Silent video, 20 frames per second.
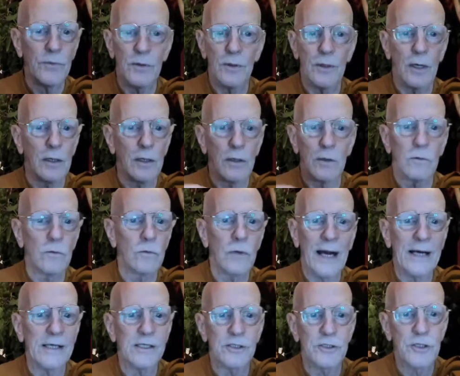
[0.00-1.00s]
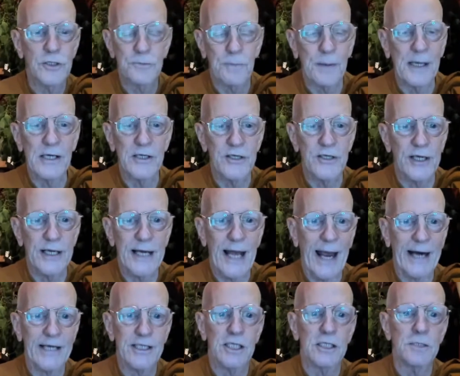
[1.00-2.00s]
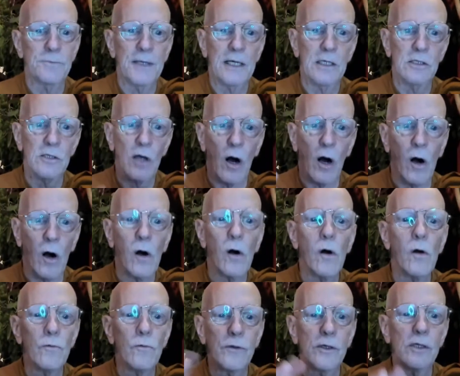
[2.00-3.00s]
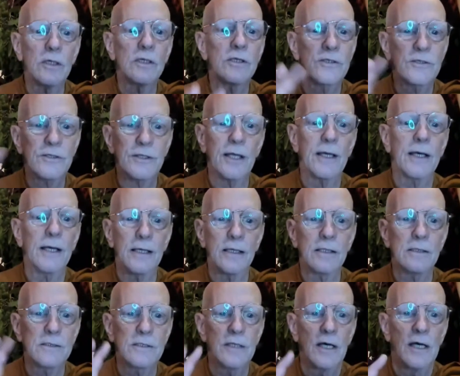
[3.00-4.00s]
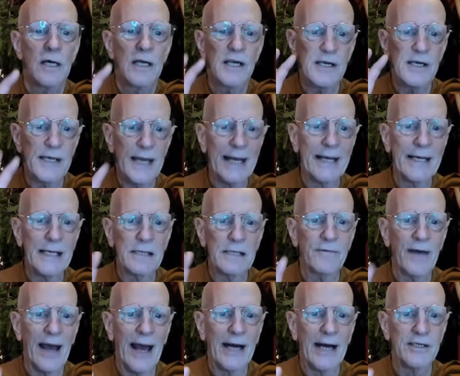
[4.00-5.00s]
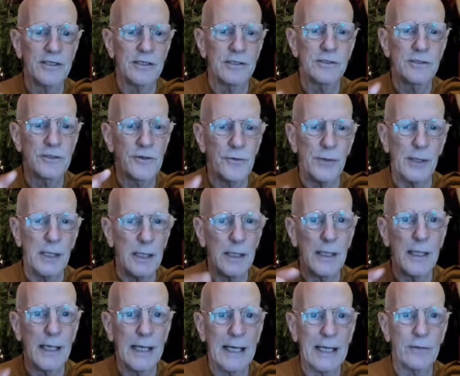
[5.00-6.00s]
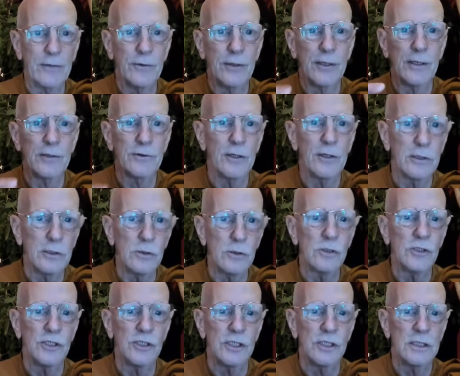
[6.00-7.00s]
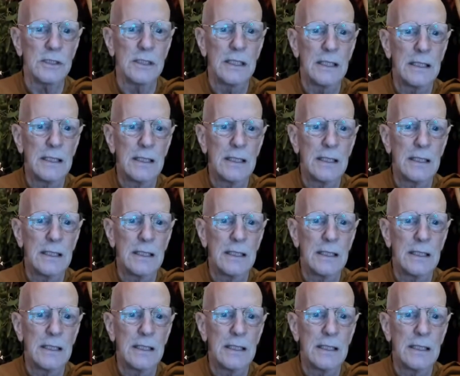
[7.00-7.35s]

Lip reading: the right speech and actions, because all these things, negative actions, greed, hatred, and delusion,